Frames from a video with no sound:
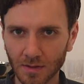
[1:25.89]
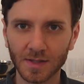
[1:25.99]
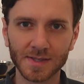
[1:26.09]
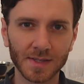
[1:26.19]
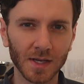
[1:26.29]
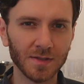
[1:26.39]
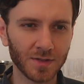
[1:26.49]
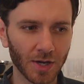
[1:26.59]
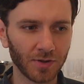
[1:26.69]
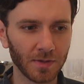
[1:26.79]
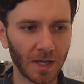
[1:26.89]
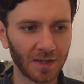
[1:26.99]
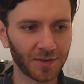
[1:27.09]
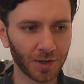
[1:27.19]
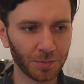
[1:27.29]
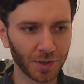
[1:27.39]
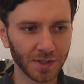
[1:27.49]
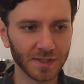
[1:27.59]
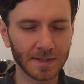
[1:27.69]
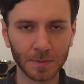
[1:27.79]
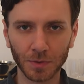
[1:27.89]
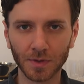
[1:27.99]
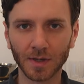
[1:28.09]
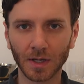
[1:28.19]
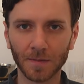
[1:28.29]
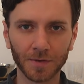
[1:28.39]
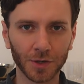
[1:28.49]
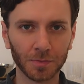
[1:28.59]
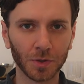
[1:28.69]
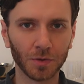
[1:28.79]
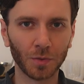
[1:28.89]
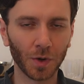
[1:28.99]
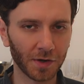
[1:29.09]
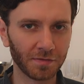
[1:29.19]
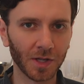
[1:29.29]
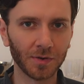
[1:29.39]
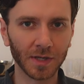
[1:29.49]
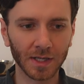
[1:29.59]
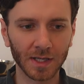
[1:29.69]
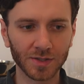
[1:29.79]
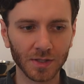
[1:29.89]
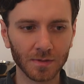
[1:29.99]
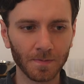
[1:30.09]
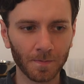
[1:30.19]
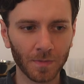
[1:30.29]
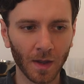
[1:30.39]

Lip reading: This does generally make for a pretty smooth and comfortable workflow in a kitchen.